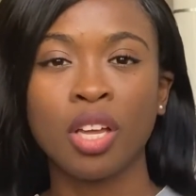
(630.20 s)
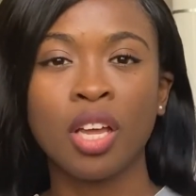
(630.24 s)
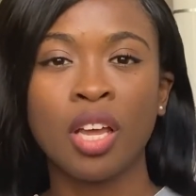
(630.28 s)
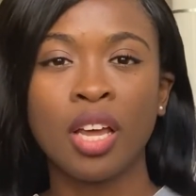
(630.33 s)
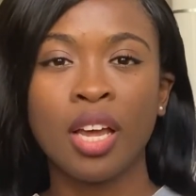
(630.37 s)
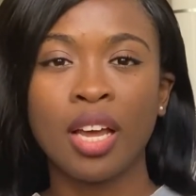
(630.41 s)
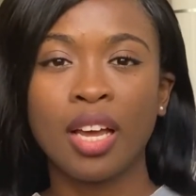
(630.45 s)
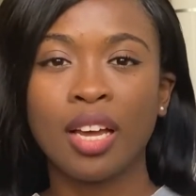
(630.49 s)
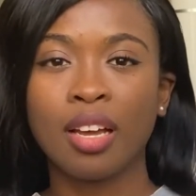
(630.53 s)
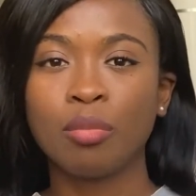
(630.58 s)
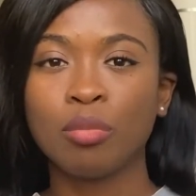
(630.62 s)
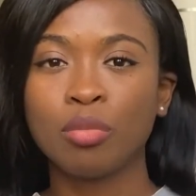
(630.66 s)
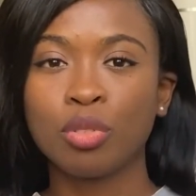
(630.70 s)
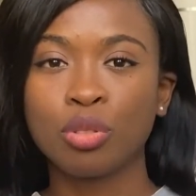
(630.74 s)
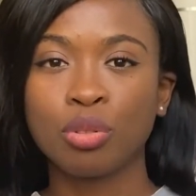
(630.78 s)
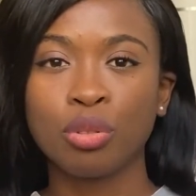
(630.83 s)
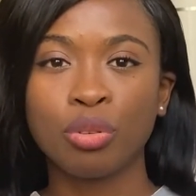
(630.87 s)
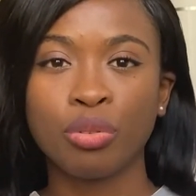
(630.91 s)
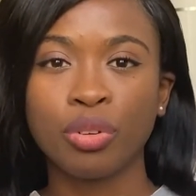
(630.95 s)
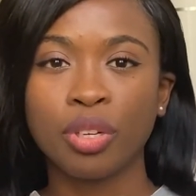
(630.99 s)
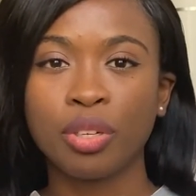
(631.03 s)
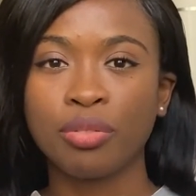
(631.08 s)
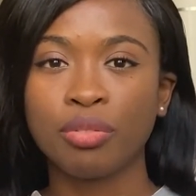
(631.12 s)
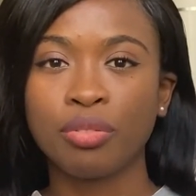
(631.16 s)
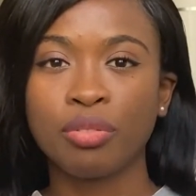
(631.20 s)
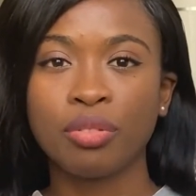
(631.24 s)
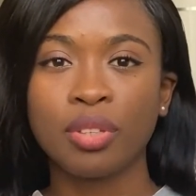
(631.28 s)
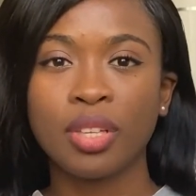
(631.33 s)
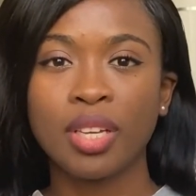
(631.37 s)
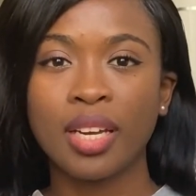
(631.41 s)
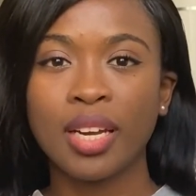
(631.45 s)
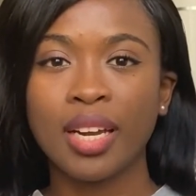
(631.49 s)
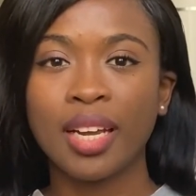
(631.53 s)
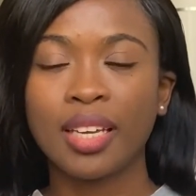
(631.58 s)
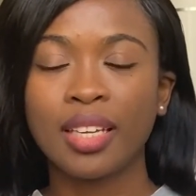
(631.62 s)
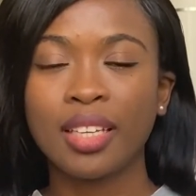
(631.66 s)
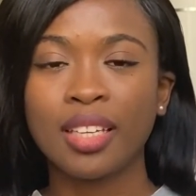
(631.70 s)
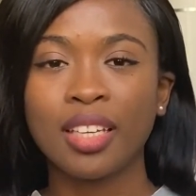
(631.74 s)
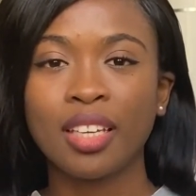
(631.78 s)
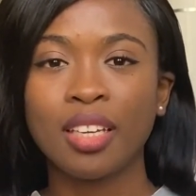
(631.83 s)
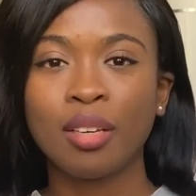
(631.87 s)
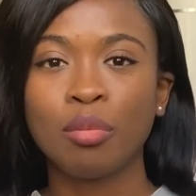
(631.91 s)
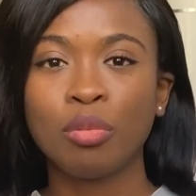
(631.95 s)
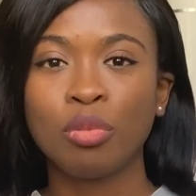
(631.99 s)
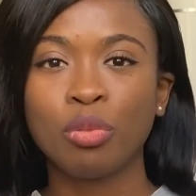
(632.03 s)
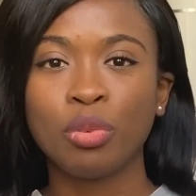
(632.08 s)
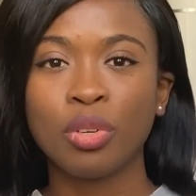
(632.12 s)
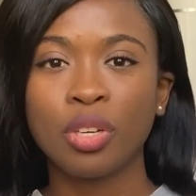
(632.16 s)
I'm so grateful that I
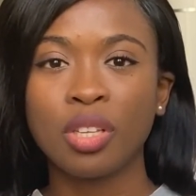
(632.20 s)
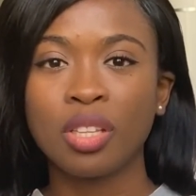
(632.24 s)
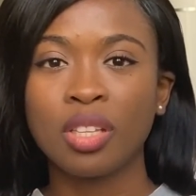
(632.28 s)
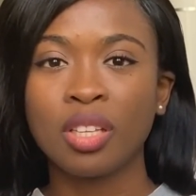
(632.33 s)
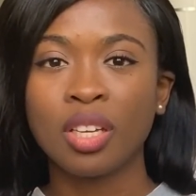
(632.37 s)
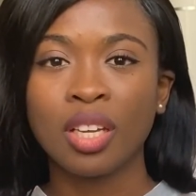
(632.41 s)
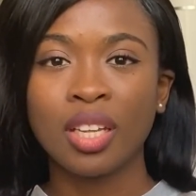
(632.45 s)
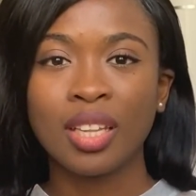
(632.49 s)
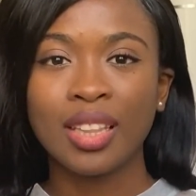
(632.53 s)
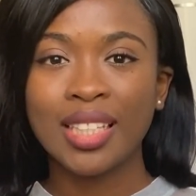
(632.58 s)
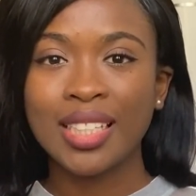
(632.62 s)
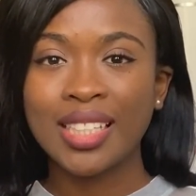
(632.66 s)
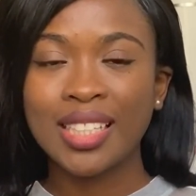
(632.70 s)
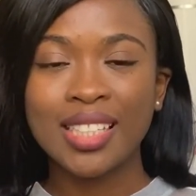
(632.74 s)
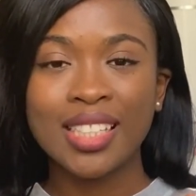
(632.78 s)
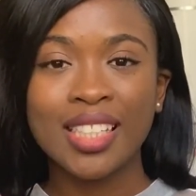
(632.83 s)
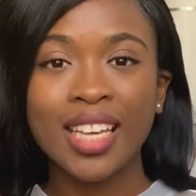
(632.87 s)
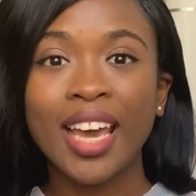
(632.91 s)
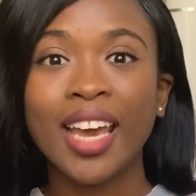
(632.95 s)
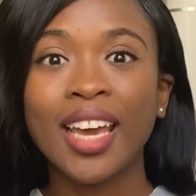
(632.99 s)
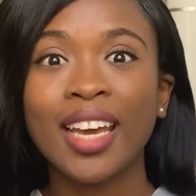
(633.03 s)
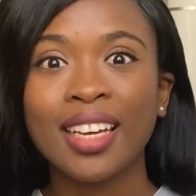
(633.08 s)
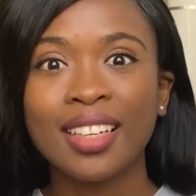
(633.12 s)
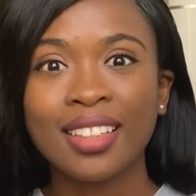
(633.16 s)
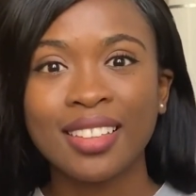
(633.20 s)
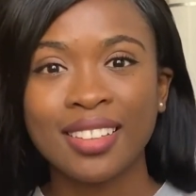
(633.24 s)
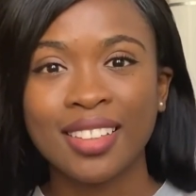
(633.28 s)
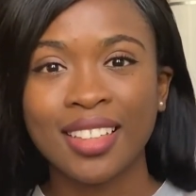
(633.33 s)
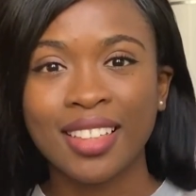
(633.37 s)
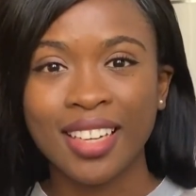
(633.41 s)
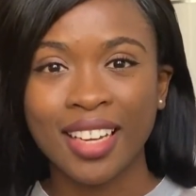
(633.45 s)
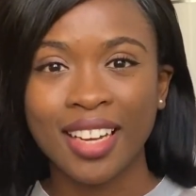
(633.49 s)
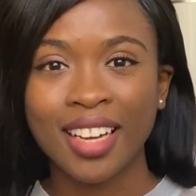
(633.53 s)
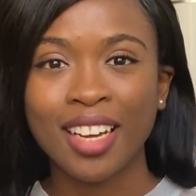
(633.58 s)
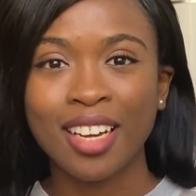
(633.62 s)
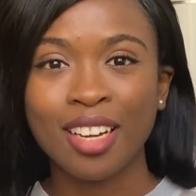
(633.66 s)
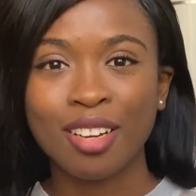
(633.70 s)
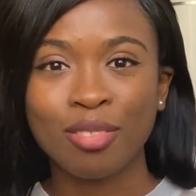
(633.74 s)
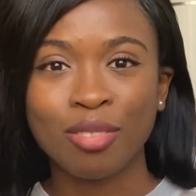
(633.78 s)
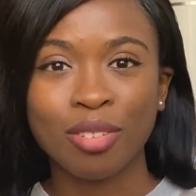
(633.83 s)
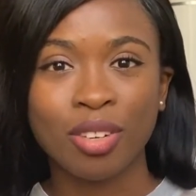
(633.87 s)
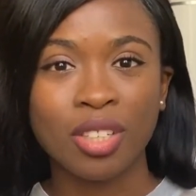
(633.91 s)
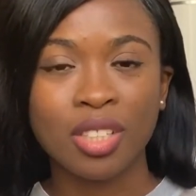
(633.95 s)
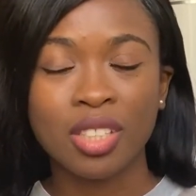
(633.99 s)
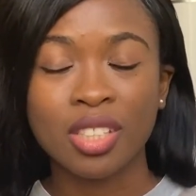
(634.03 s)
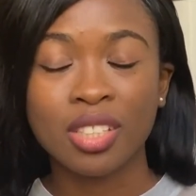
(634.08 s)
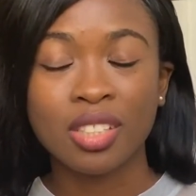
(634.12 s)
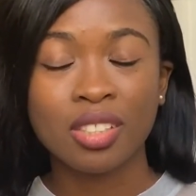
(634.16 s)
came with this head that I have,
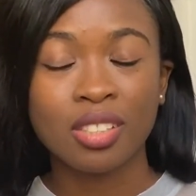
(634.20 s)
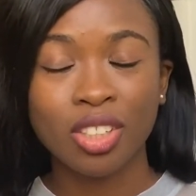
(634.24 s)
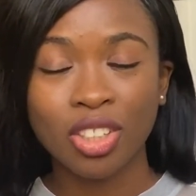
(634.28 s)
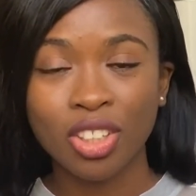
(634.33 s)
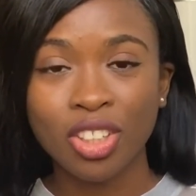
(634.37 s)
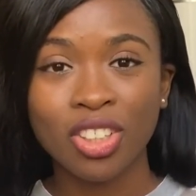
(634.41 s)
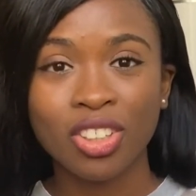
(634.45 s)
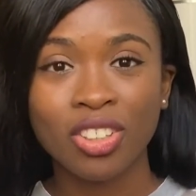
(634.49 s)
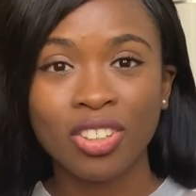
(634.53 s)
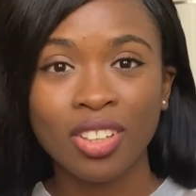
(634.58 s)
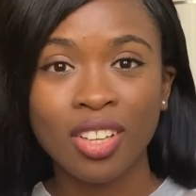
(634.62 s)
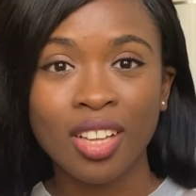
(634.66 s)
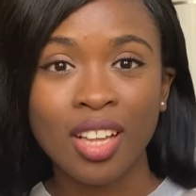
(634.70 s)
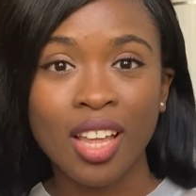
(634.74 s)
because girl,